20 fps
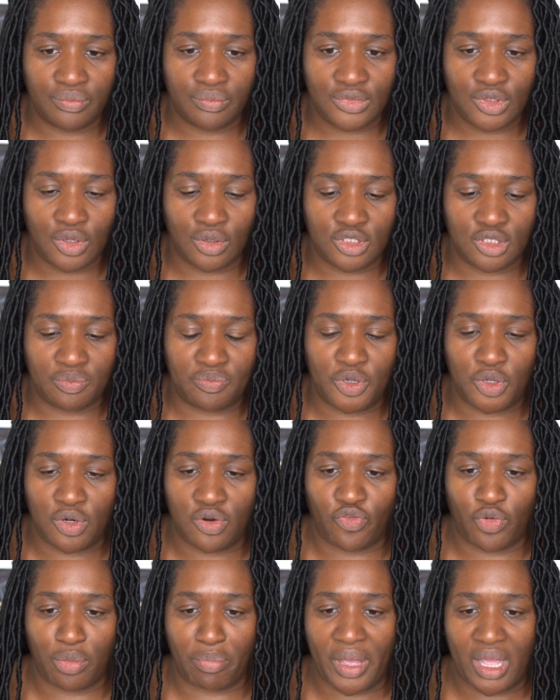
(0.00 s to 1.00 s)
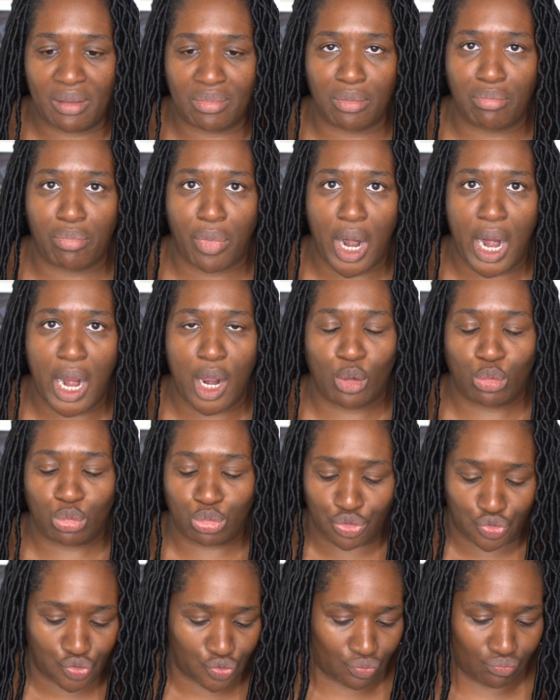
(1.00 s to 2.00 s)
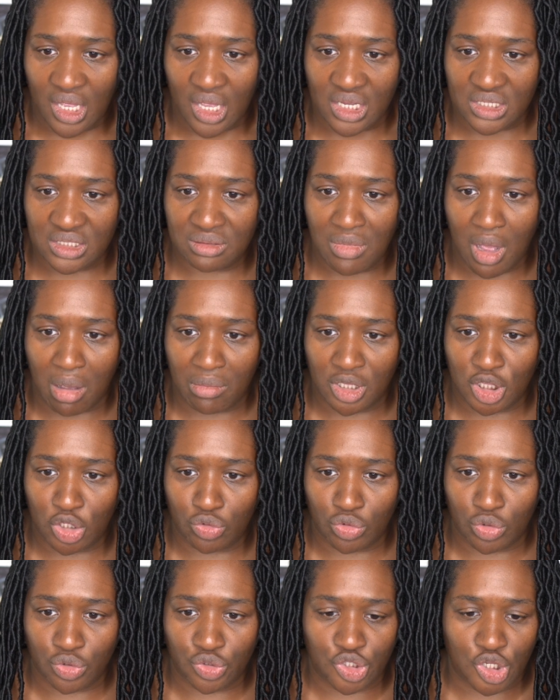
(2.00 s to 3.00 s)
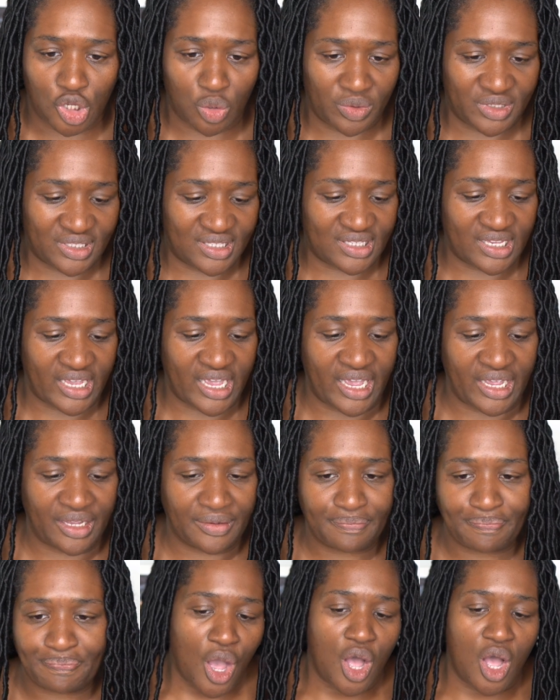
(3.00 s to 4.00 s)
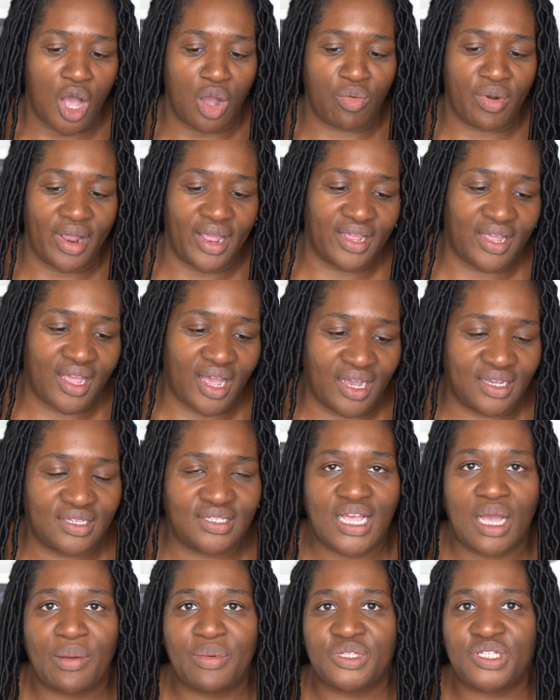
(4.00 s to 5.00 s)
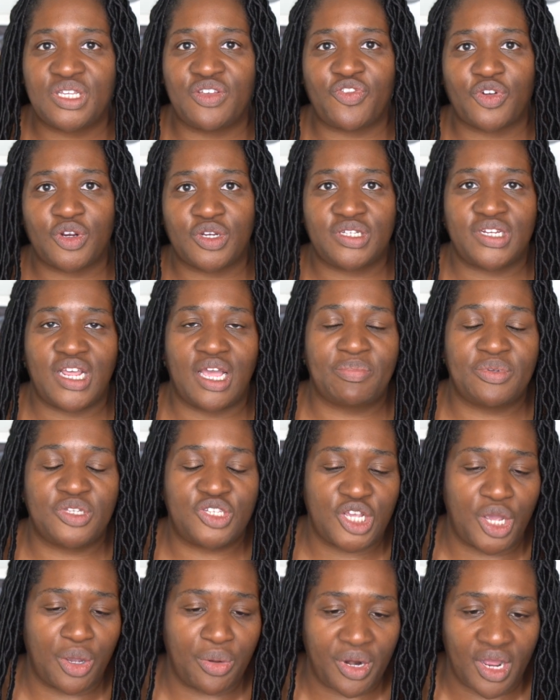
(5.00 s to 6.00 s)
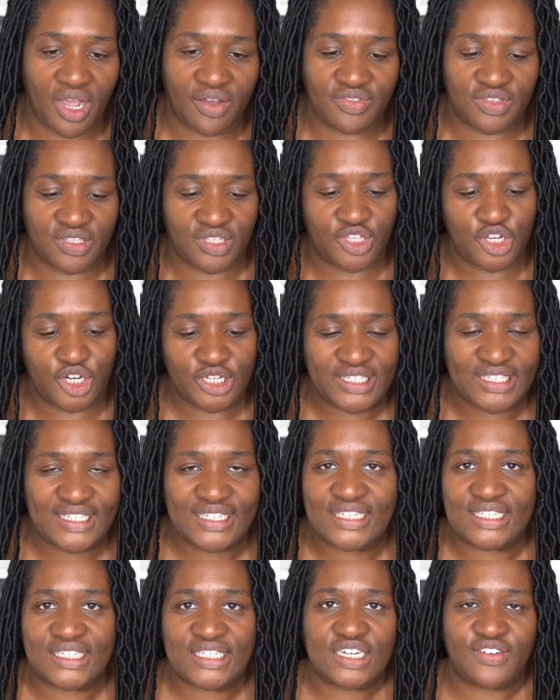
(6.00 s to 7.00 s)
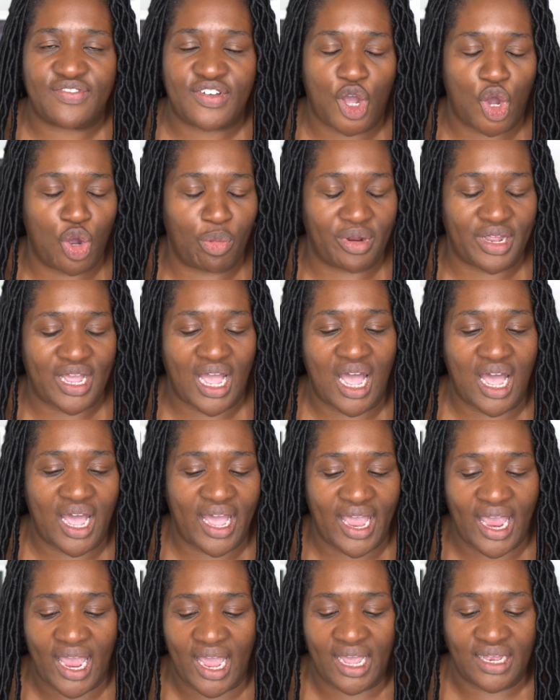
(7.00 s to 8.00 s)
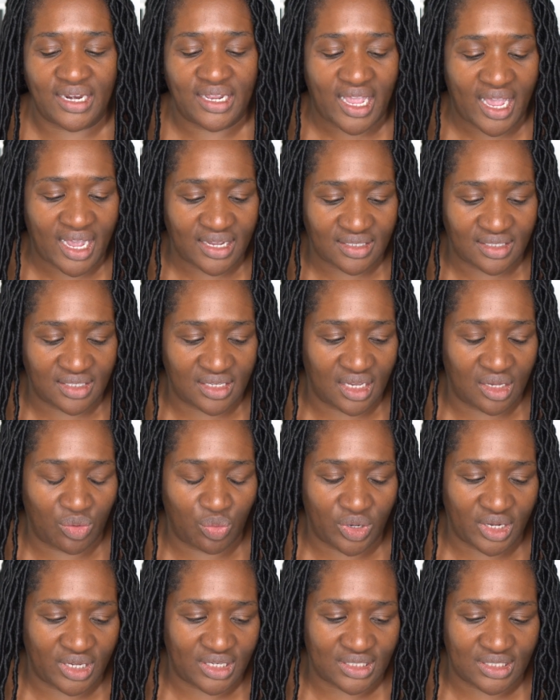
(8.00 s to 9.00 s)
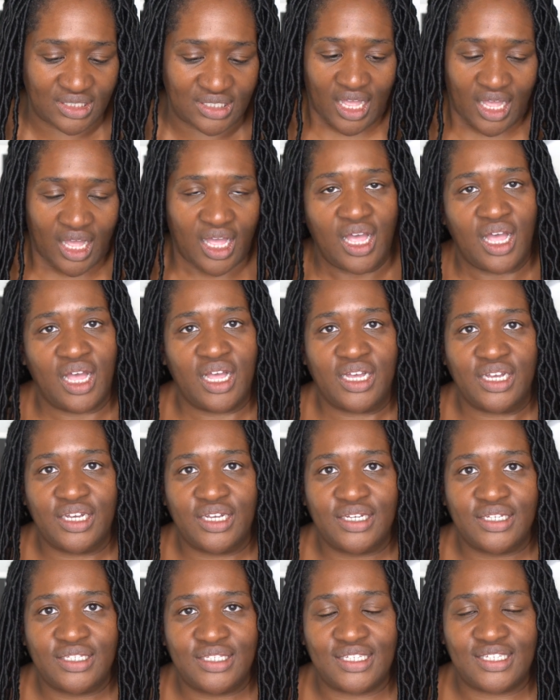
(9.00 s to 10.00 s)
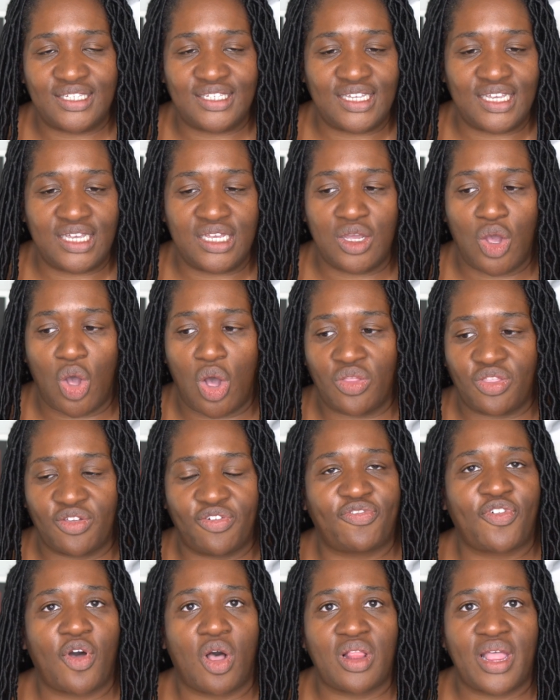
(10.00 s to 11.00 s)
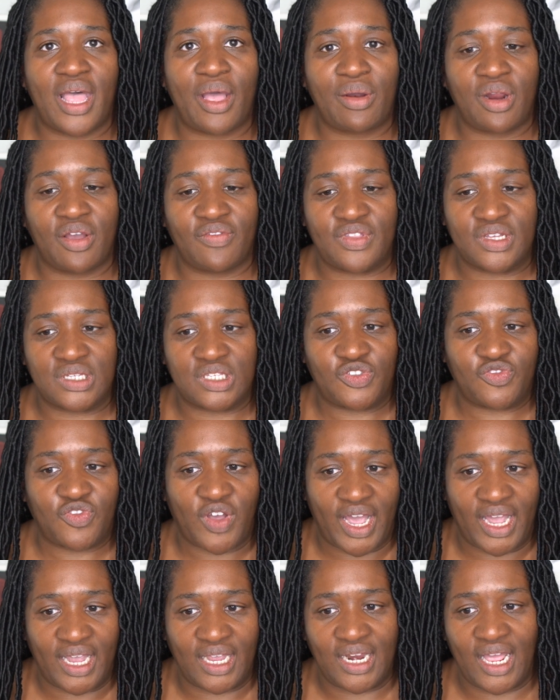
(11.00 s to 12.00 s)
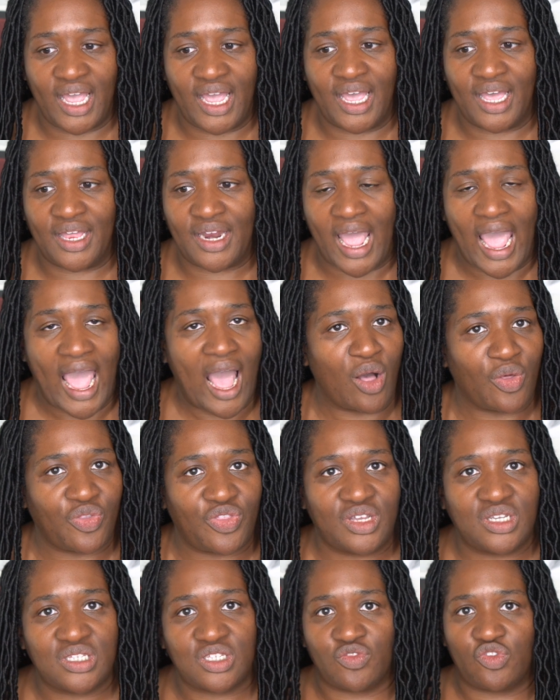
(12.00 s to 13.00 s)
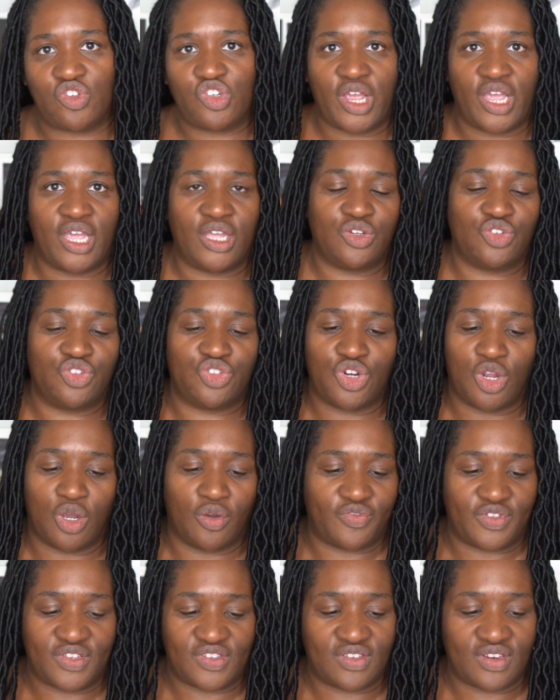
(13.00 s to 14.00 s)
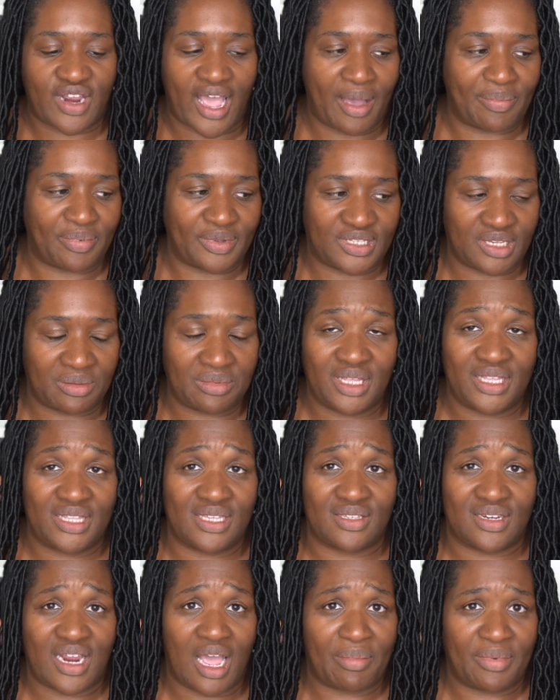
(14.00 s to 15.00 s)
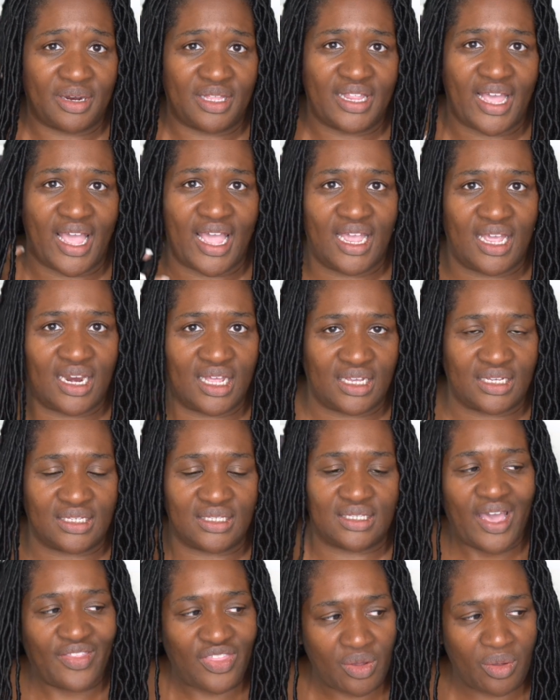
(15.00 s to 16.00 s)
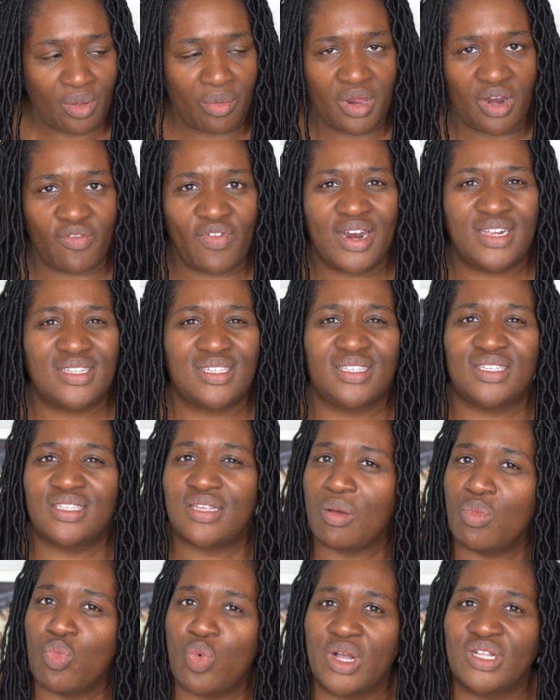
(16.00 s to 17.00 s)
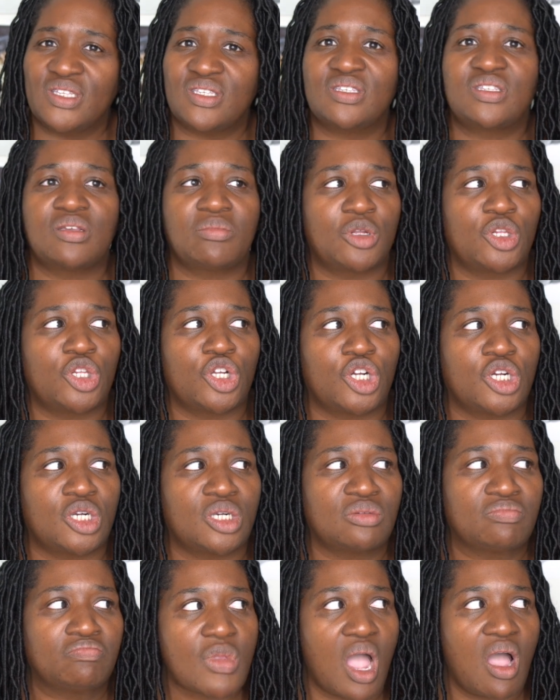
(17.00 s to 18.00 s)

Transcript: Those beautiful baby browns, as Mama LaRusso would say. All right, guys, that was the first episode of the third season of Cobra Kai, and yes, it was to see all the fallout of this fight and how things have changed. You know, if this had happened, something like this had happened in the 80s, I think we would have had a somewhat similar